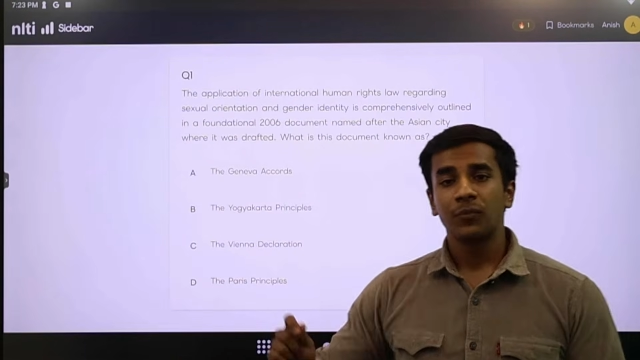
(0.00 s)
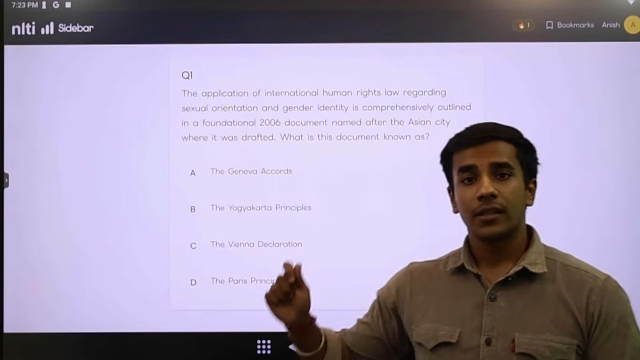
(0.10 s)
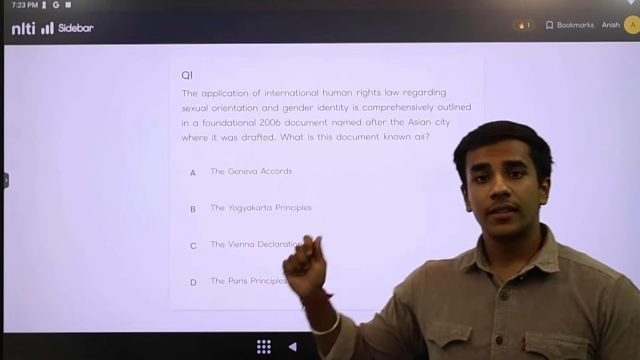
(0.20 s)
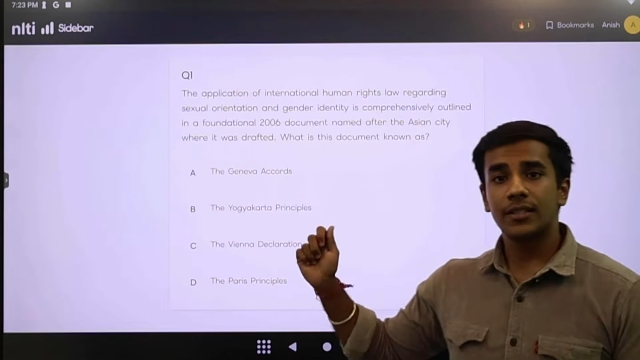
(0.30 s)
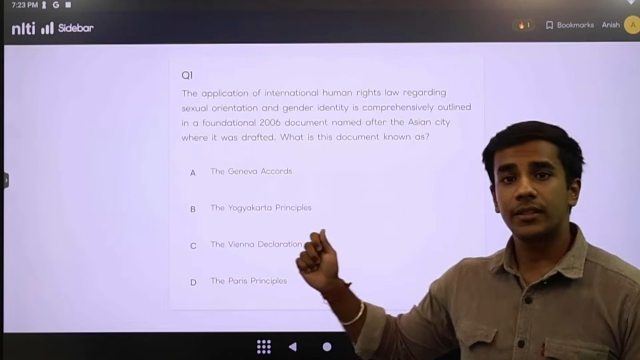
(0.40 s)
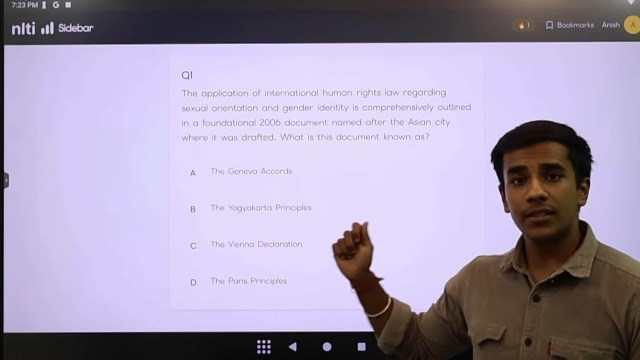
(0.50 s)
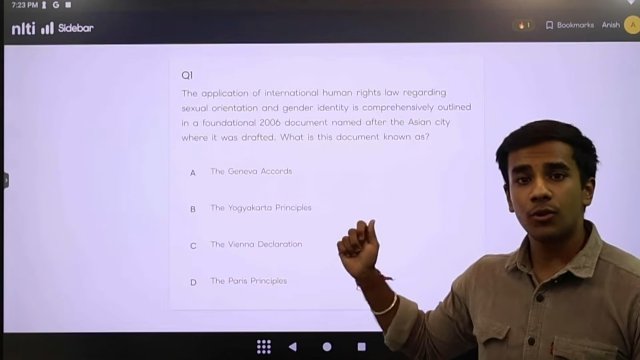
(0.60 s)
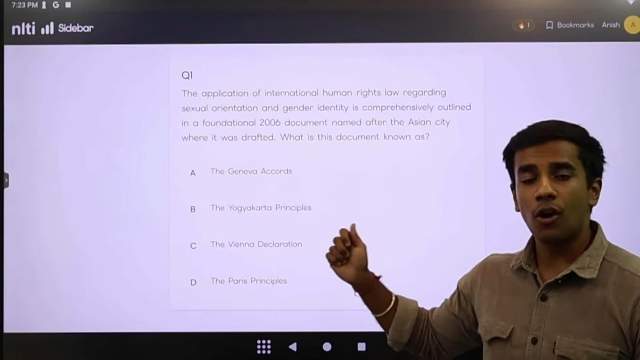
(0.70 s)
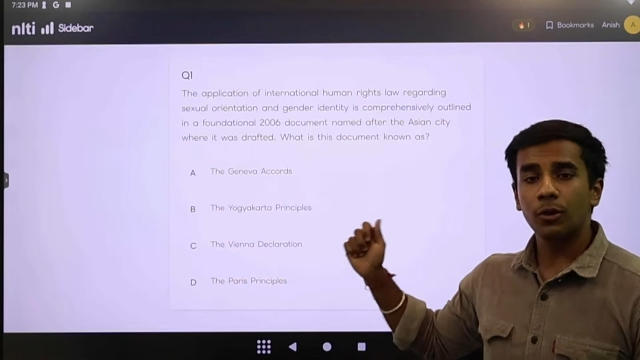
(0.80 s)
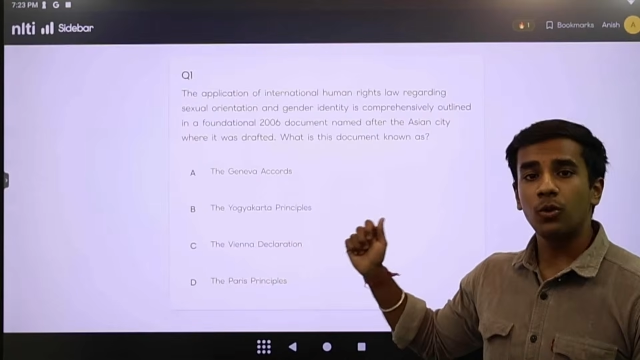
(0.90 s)
This does
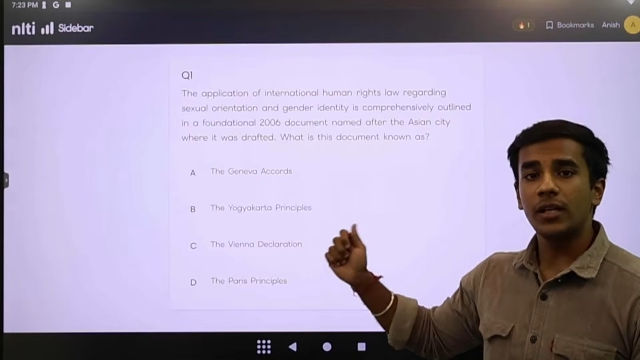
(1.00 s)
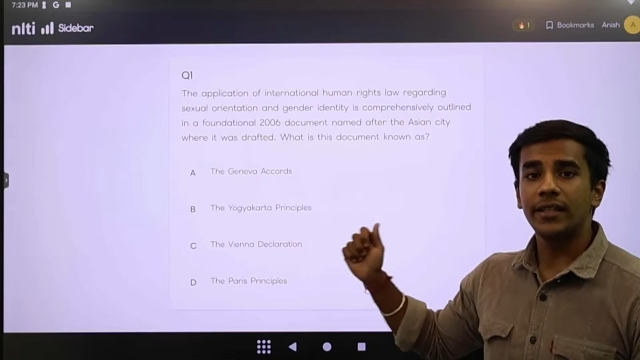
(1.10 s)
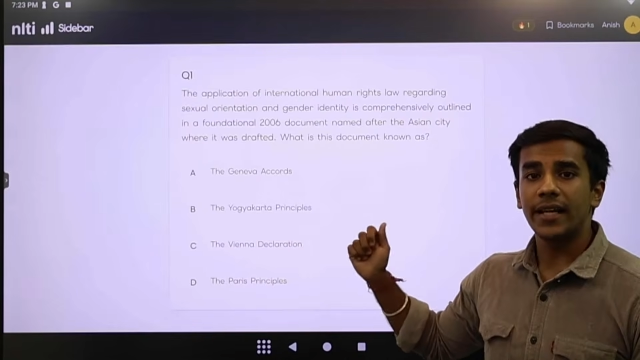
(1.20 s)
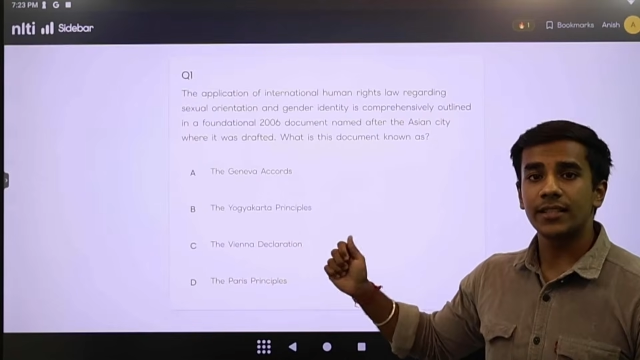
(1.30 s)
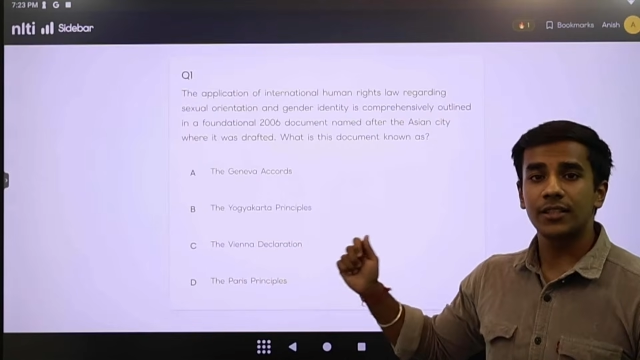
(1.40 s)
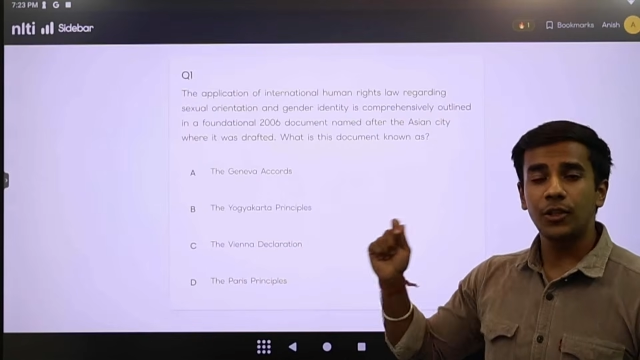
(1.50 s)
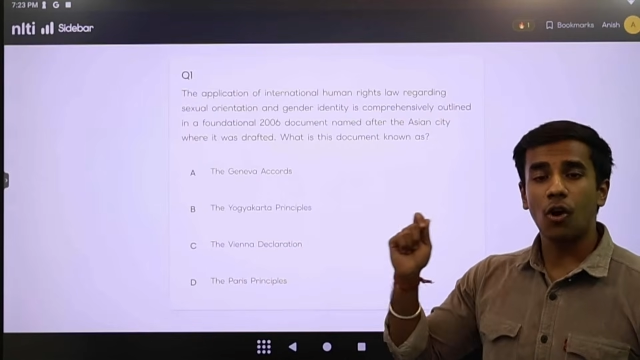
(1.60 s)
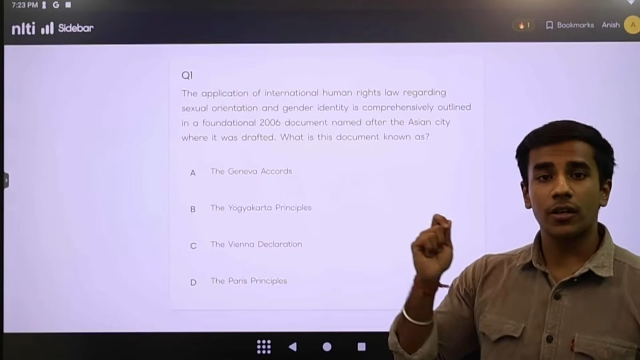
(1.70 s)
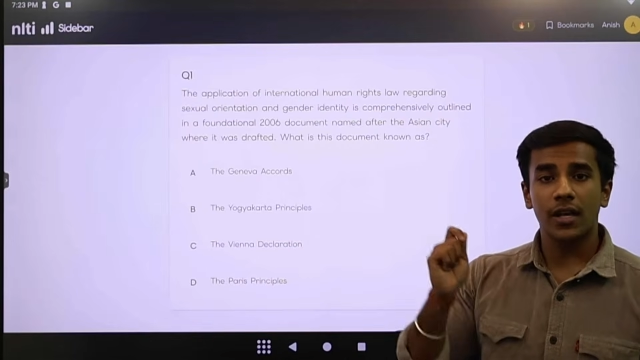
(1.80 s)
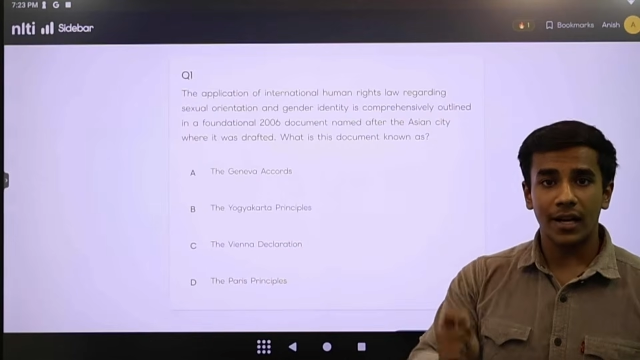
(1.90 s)
not only test your
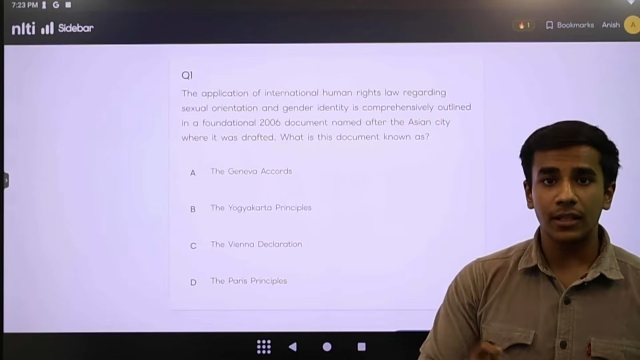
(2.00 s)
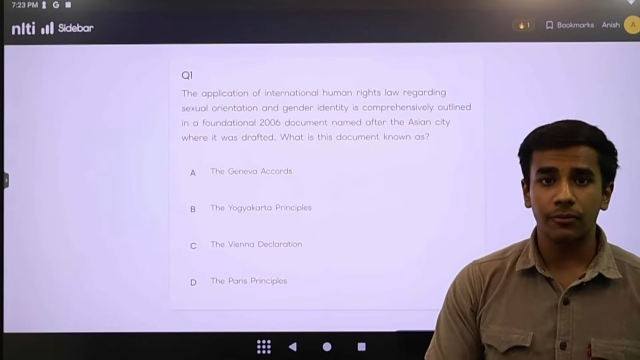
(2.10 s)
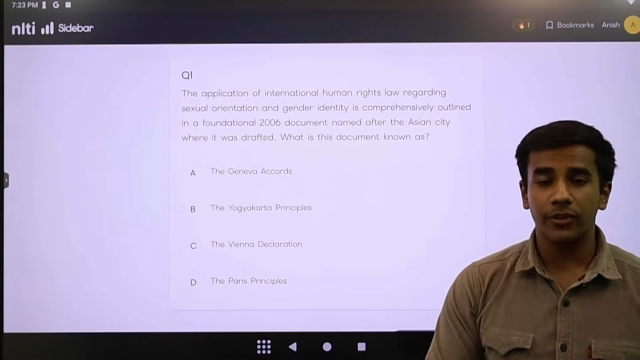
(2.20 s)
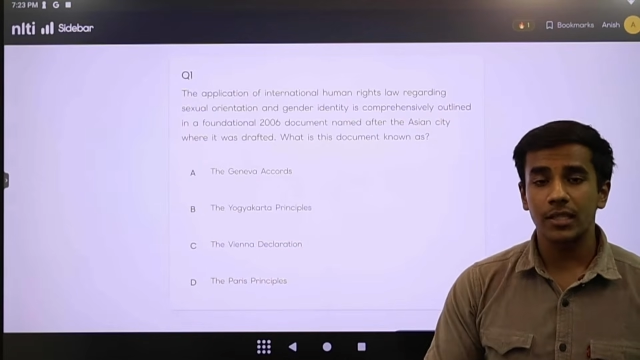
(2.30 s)
current affairs,